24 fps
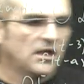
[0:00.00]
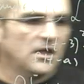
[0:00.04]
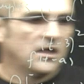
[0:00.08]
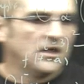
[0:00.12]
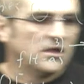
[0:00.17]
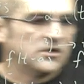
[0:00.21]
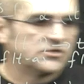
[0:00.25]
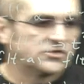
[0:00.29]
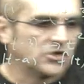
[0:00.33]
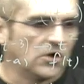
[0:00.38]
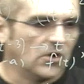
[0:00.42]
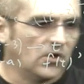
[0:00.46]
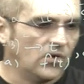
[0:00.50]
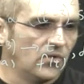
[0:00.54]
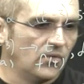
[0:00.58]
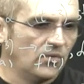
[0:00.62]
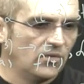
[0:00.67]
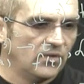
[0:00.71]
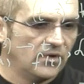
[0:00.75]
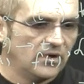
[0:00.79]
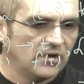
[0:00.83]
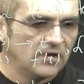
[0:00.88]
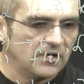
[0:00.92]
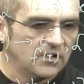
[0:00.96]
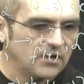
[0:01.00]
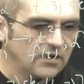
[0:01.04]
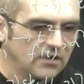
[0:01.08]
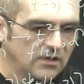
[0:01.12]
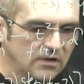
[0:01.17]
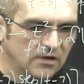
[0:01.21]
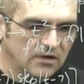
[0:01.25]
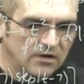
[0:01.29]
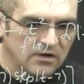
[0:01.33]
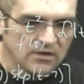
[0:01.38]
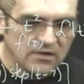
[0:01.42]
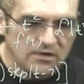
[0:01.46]
So
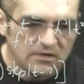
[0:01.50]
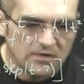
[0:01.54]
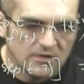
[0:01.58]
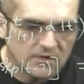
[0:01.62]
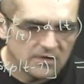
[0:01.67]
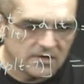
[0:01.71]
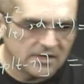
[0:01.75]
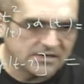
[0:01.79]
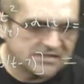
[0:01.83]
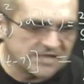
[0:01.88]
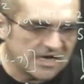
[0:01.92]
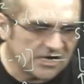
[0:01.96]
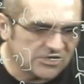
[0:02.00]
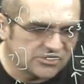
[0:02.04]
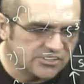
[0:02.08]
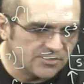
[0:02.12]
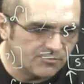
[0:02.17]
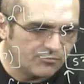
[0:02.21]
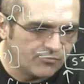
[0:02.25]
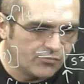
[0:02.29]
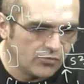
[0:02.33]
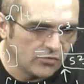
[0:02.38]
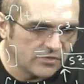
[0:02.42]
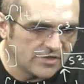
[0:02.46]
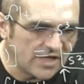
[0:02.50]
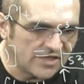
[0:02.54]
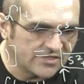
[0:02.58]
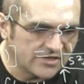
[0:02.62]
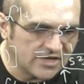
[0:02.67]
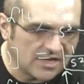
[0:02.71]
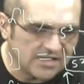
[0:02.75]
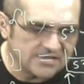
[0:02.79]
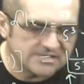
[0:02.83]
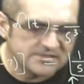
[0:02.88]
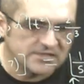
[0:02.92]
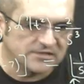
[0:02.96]
let's actually pull that
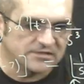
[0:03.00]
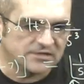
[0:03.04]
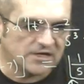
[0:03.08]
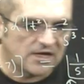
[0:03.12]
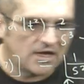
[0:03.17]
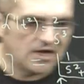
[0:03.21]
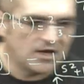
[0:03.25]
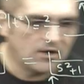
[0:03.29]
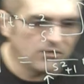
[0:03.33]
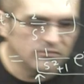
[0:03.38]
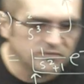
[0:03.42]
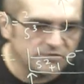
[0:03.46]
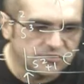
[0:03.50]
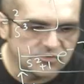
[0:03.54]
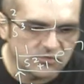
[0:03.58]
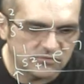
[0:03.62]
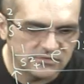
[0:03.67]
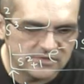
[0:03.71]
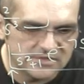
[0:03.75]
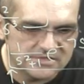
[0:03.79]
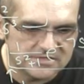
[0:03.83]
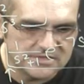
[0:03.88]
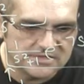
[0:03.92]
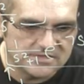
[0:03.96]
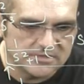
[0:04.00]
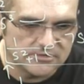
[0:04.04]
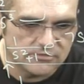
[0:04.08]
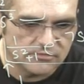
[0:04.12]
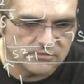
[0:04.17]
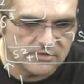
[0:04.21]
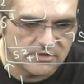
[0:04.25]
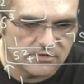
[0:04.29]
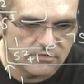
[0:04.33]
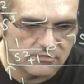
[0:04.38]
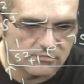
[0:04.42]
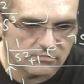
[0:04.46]
constant out. So this is e to
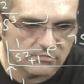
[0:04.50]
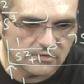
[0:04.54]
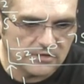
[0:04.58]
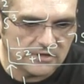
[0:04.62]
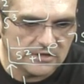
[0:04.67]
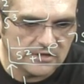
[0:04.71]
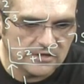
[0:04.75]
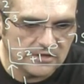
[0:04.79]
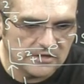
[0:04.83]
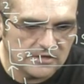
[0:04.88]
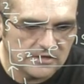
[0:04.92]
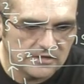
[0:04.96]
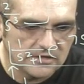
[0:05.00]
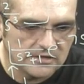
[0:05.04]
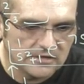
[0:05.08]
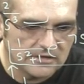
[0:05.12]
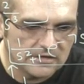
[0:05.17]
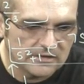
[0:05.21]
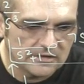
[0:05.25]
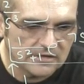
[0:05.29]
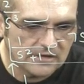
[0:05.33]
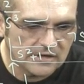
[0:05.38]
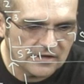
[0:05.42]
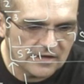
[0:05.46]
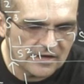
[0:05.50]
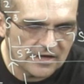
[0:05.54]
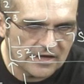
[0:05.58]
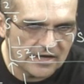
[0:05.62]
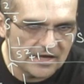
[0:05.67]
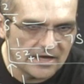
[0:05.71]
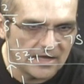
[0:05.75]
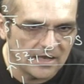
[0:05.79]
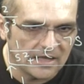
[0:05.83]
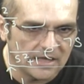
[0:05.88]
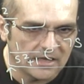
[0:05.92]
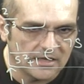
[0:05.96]
the
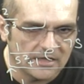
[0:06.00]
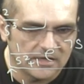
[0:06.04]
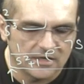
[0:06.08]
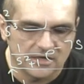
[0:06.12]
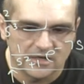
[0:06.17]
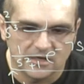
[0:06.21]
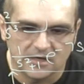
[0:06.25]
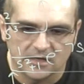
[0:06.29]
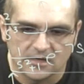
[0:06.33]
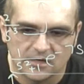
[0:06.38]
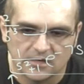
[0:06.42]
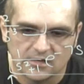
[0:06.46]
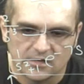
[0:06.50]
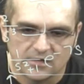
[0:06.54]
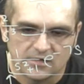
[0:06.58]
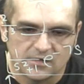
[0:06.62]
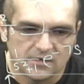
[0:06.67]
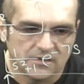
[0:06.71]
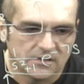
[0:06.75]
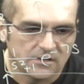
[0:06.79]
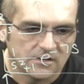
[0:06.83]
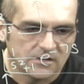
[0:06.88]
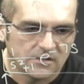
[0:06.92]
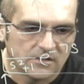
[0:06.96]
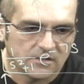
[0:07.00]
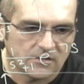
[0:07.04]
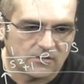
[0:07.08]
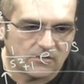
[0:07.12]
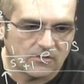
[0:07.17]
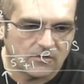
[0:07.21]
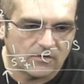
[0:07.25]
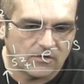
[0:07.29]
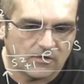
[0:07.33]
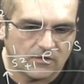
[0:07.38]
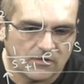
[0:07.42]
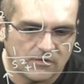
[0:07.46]
3L
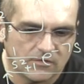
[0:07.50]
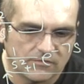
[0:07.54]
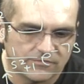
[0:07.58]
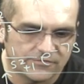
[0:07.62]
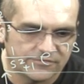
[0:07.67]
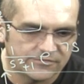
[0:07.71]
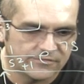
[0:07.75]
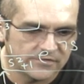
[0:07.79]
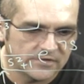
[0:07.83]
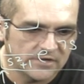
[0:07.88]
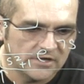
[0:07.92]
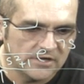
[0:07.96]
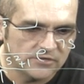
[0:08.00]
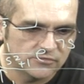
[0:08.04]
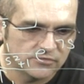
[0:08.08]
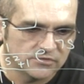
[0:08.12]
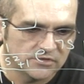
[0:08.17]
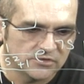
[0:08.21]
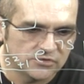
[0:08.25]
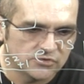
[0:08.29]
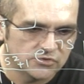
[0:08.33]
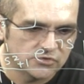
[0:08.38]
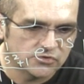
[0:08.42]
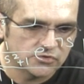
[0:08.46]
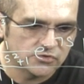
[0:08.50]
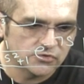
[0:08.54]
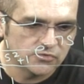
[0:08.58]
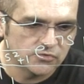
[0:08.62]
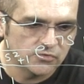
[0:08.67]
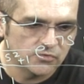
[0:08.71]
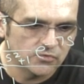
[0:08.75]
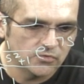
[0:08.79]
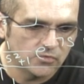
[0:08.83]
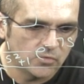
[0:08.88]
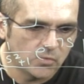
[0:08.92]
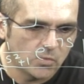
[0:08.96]
of e to the
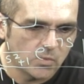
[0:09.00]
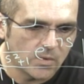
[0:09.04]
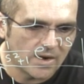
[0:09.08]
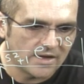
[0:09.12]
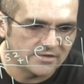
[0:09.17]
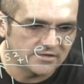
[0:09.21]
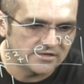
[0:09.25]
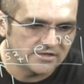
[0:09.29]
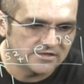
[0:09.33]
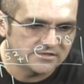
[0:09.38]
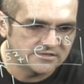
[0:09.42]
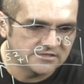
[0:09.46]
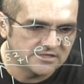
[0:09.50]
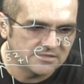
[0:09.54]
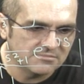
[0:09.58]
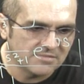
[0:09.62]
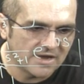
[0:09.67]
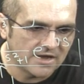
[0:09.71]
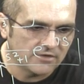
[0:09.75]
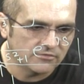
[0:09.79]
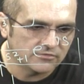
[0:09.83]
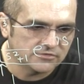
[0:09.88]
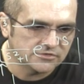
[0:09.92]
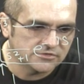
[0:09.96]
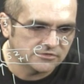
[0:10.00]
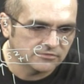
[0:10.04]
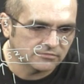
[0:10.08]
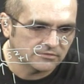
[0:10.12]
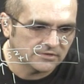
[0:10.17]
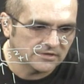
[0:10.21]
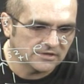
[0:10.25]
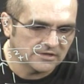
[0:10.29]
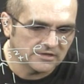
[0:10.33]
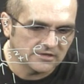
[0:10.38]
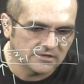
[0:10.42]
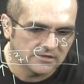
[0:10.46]
2 quantity t minus
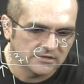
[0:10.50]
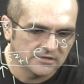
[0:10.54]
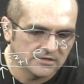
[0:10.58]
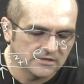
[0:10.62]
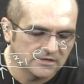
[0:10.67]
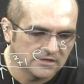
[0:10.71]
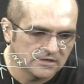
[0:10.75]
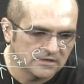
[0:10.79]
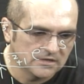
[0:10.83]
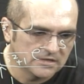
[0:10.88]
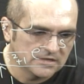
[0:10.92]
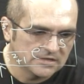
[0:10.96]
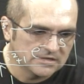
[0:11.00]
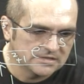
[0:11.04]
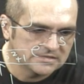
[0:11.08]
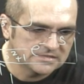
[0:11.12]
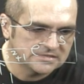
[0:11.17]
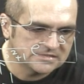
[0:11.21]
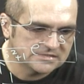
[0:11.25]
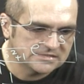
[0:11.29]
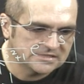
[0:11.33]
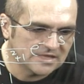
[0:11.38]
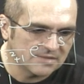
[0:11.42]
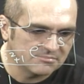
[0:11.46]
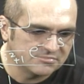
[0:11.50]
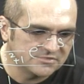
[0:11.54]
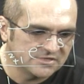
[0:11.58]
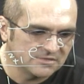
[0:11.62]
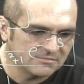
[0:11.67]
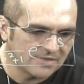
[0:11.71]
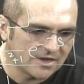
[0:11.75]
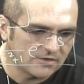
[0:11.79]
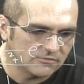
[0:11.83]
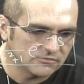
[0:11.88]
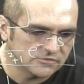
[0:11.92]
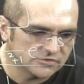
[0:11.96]
3 step t
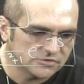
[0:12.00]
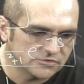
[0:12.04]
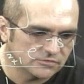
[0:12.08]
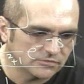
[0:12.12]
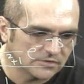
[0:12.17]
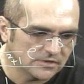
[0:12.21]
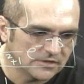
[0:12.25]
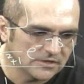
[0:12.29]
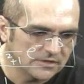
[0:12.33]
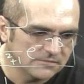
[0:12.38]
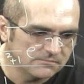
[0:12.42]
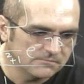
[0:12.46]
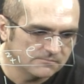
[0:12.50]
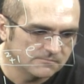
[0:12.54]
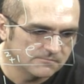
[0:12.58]
minus 3.